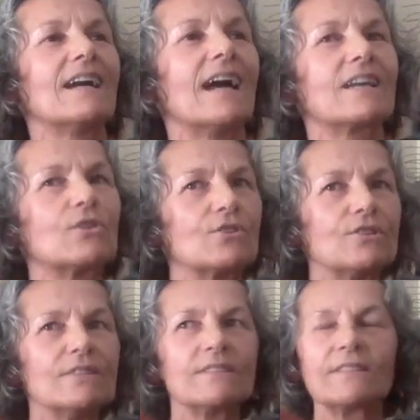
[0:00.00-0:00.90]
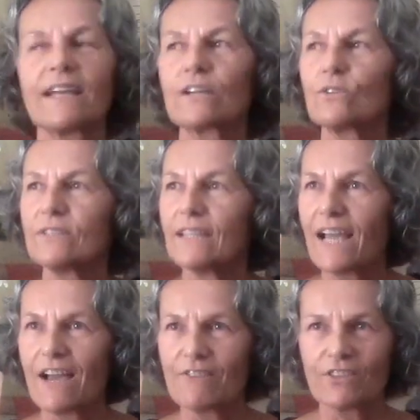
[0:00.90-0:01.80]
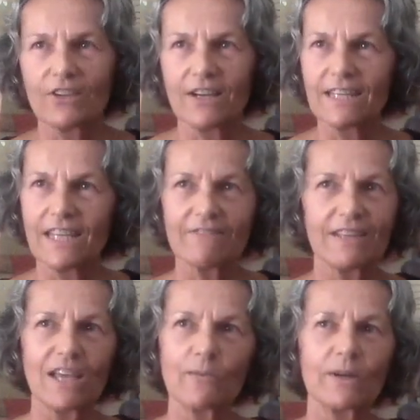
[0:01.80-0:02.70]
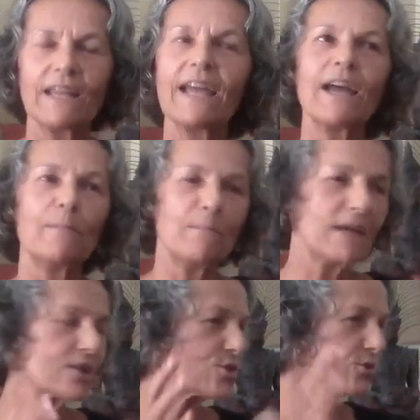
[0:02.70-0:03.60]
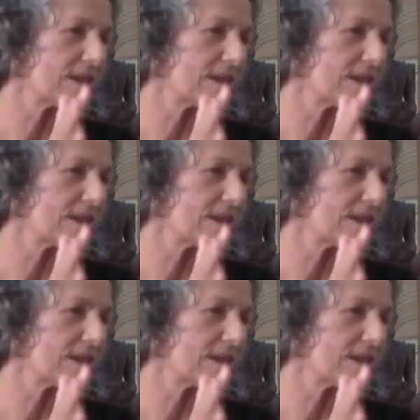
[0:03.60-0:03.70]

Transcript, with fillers: I couldn't, I couldn't have a thought even I want to make sure